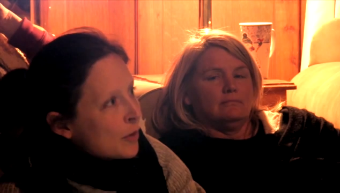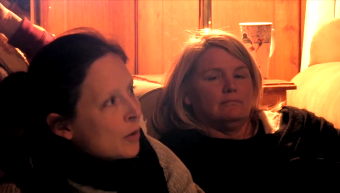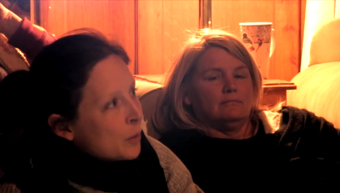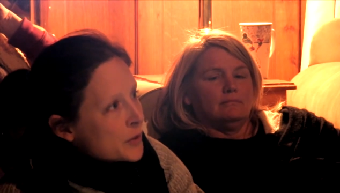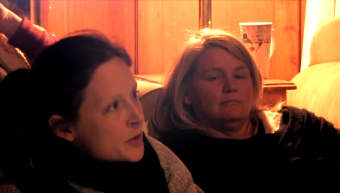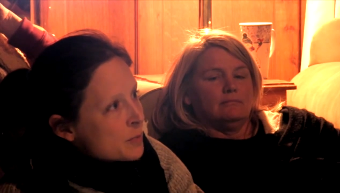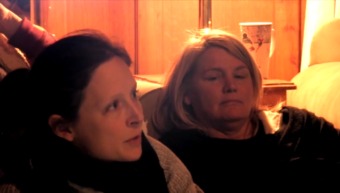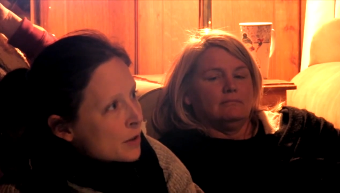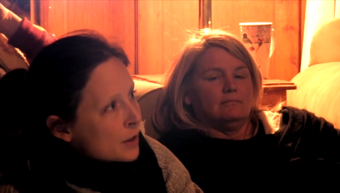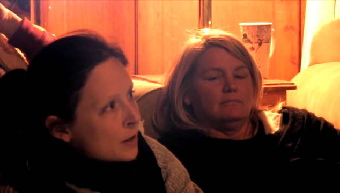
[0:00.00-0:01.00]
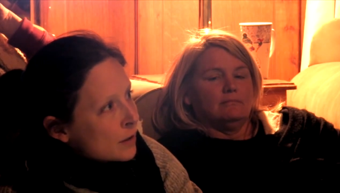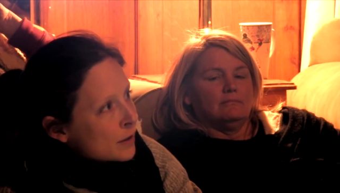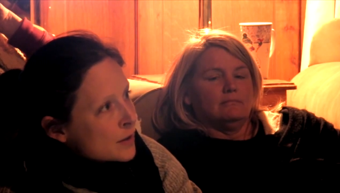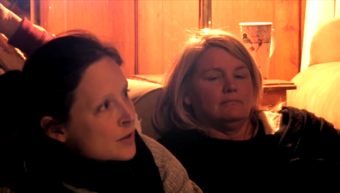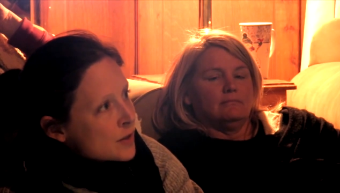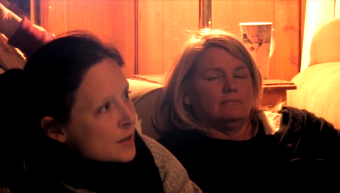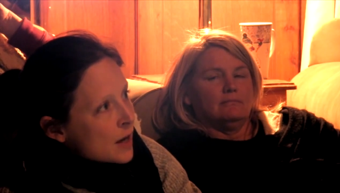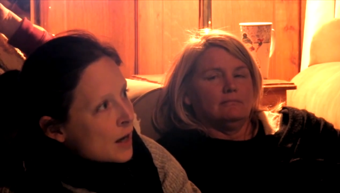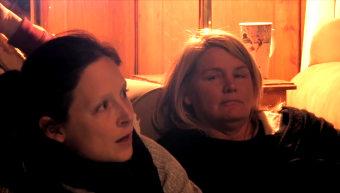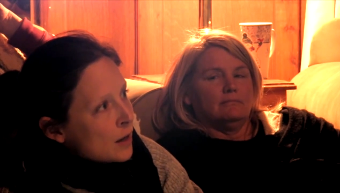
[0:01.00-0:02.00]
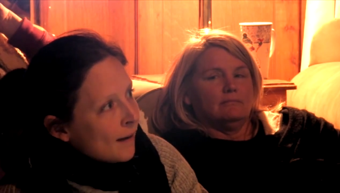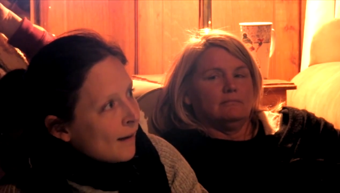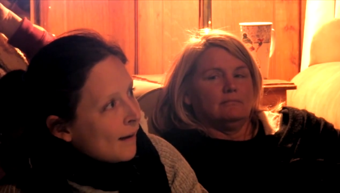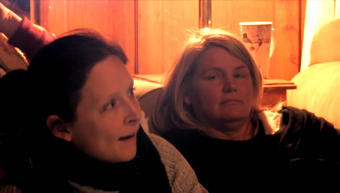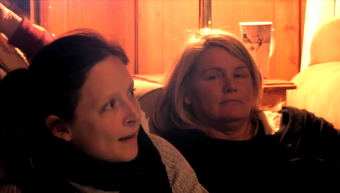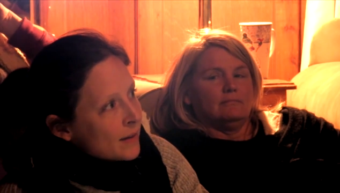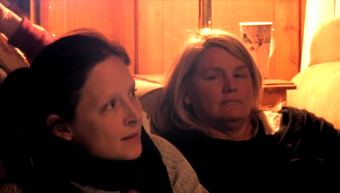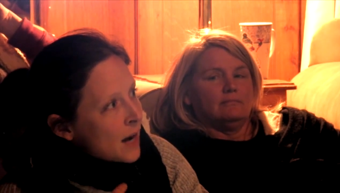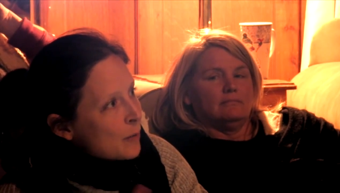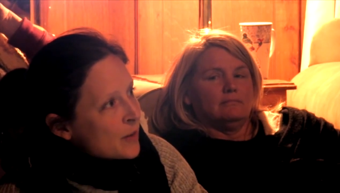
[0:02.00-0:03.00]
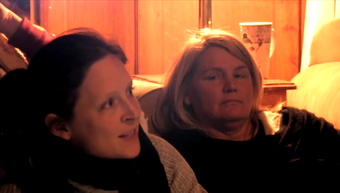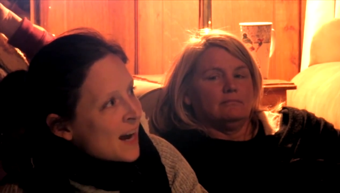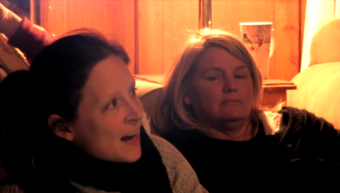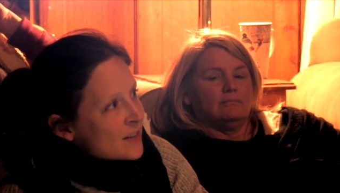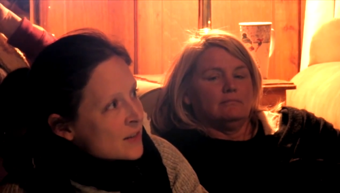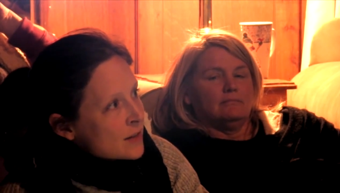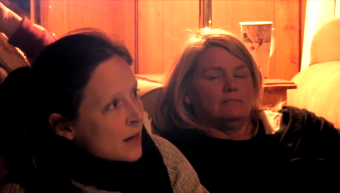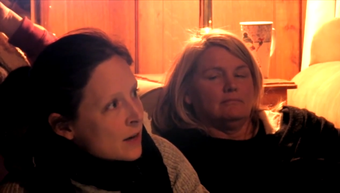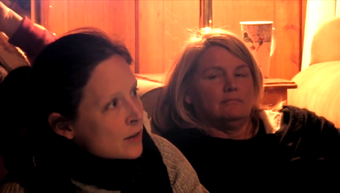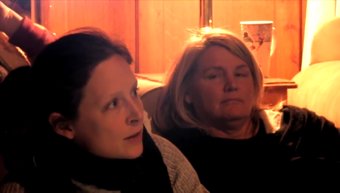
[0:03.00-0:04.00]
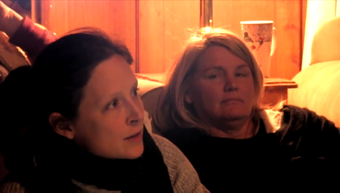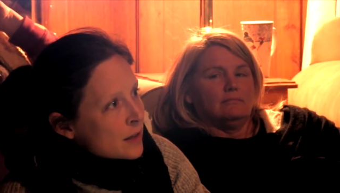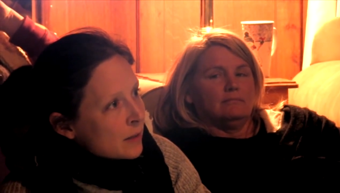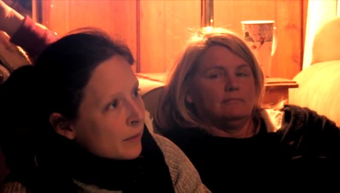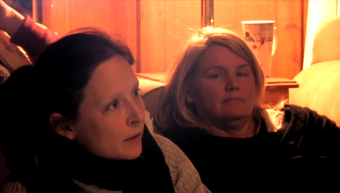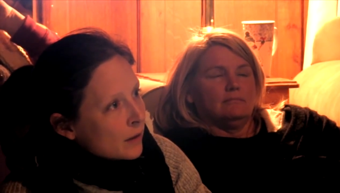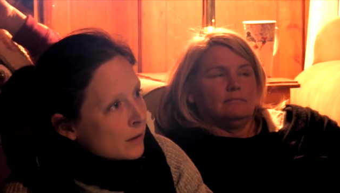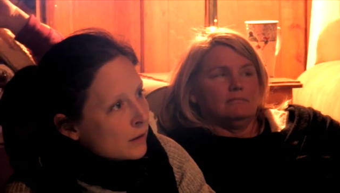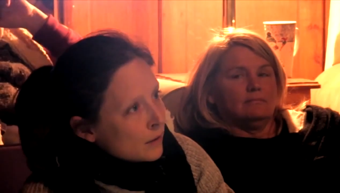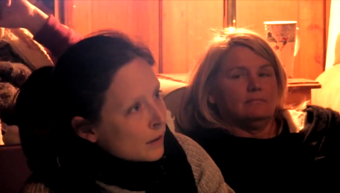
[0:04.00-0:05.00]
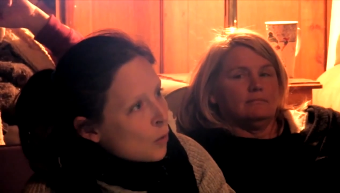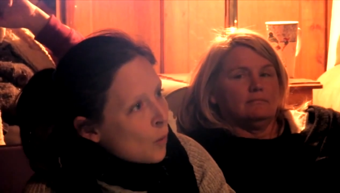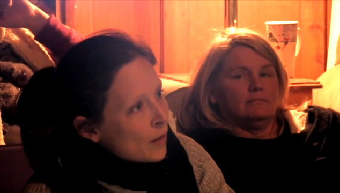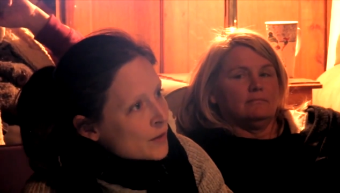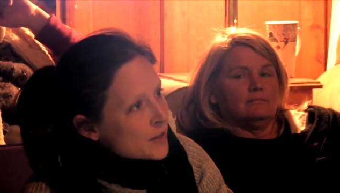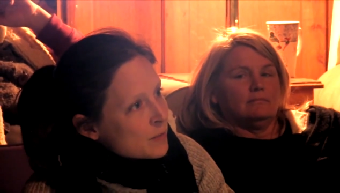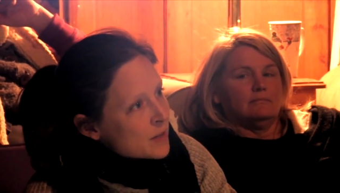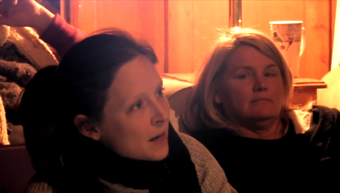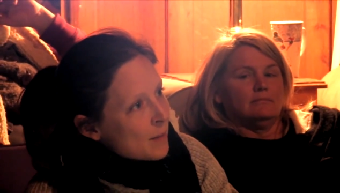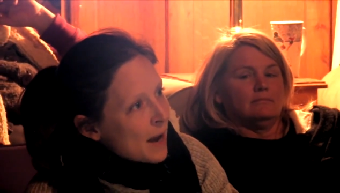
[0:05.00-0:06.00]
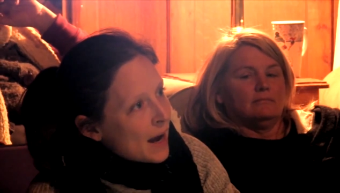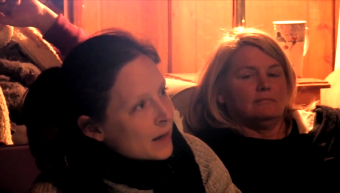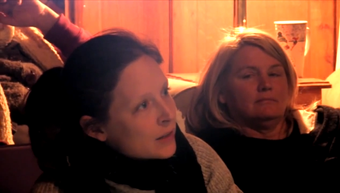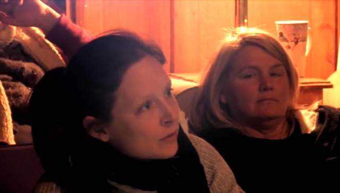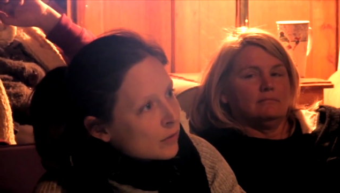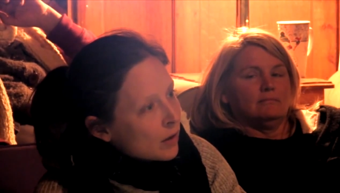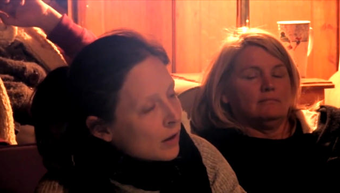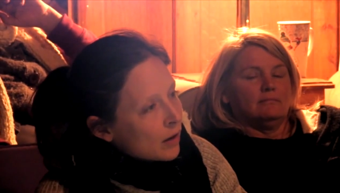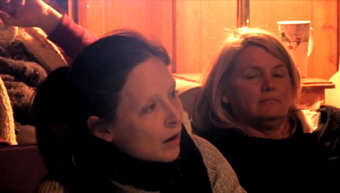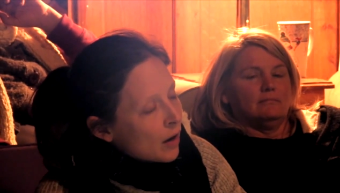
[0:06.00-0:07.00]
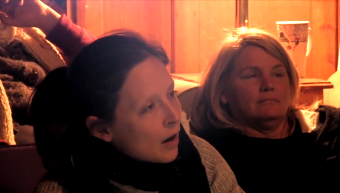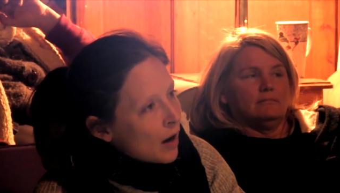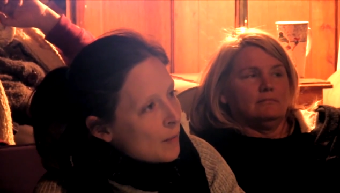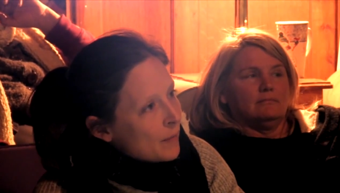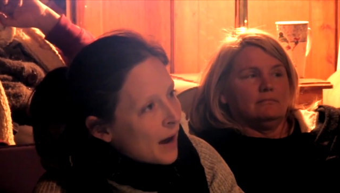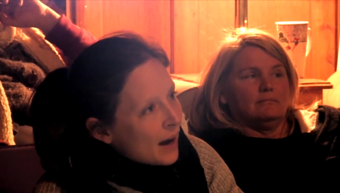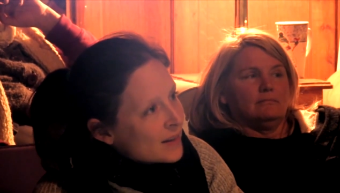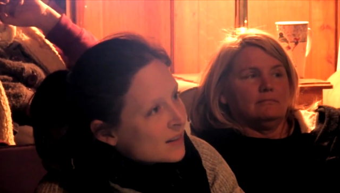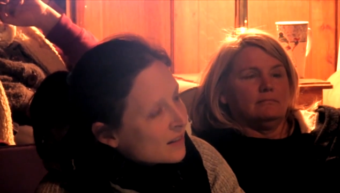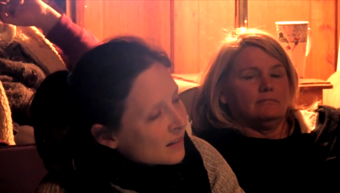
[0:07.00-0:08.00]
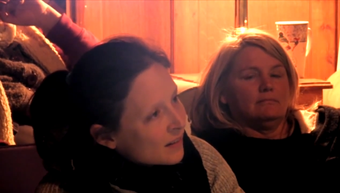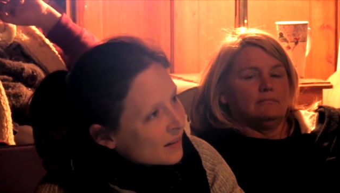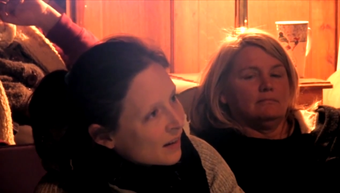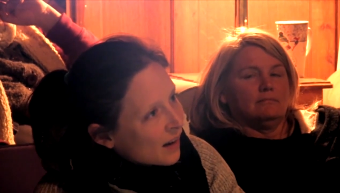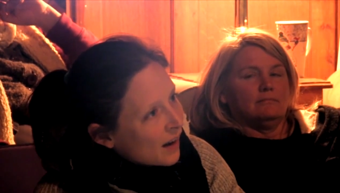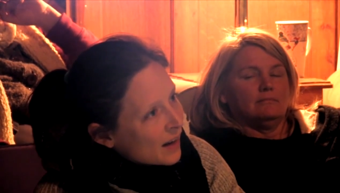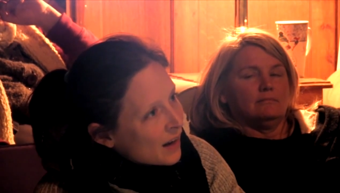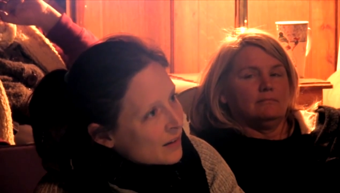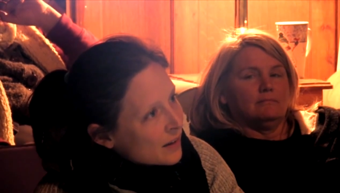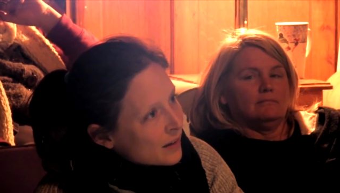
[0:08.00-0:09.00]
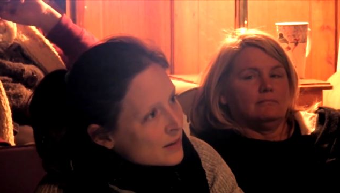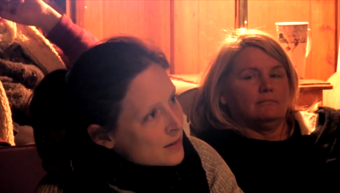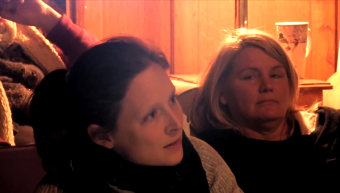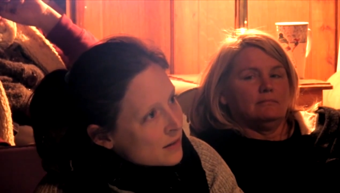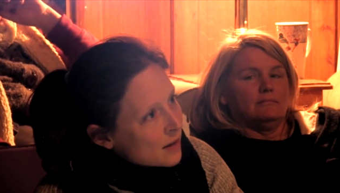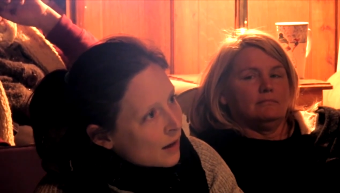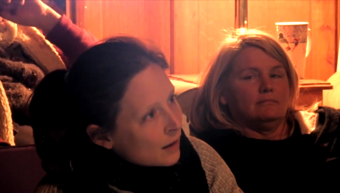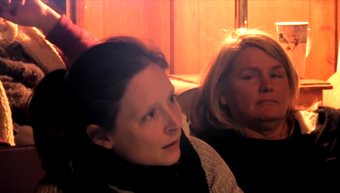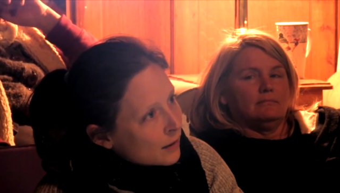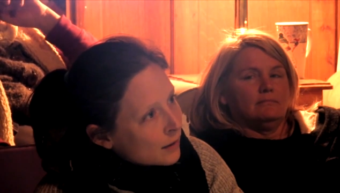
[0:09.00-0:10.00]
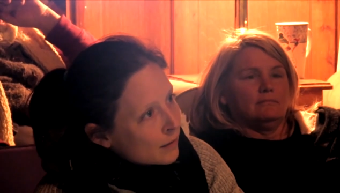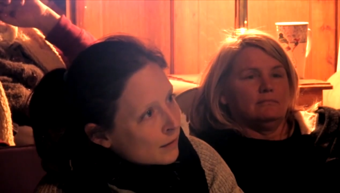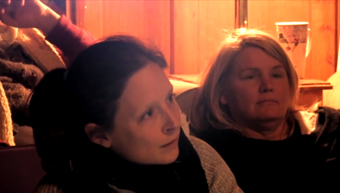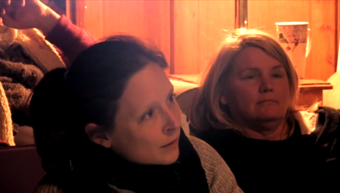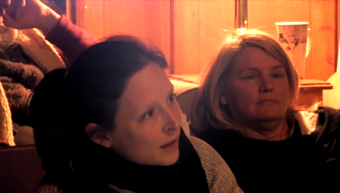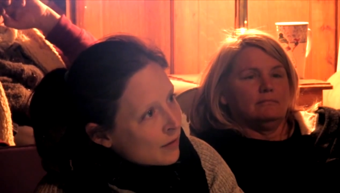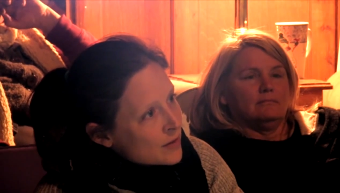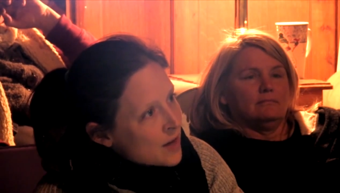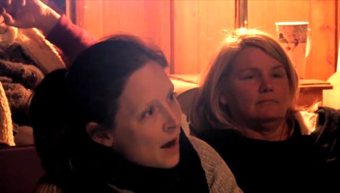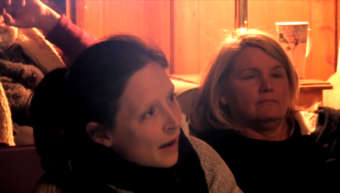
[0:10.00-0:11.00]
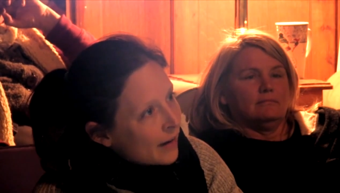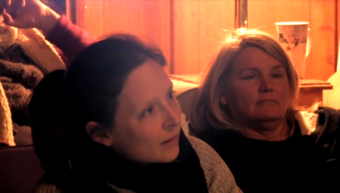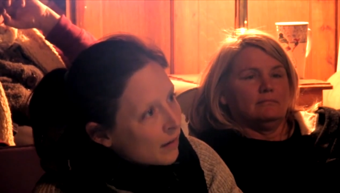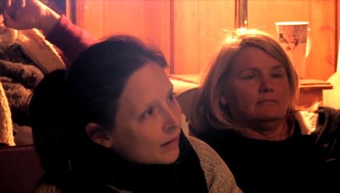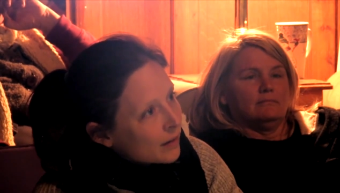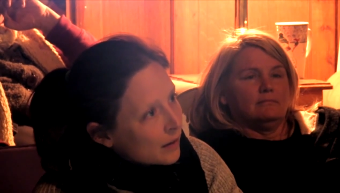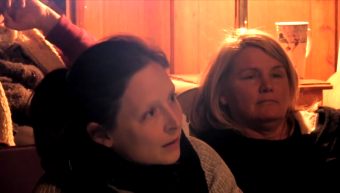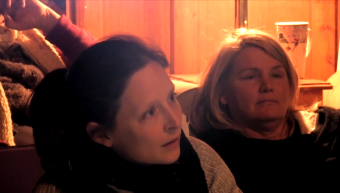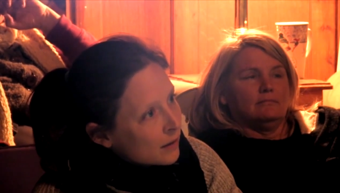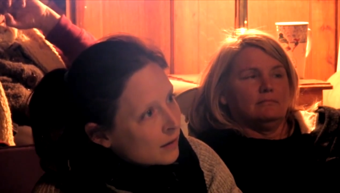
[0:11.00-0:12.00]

Speaker 1: with the Holy Spirit, let's just say, and the time with the task, it's actually the same thing. Like, whether it seems that I'm active or I'm not, like, I can see that, like, I really have this hierarchy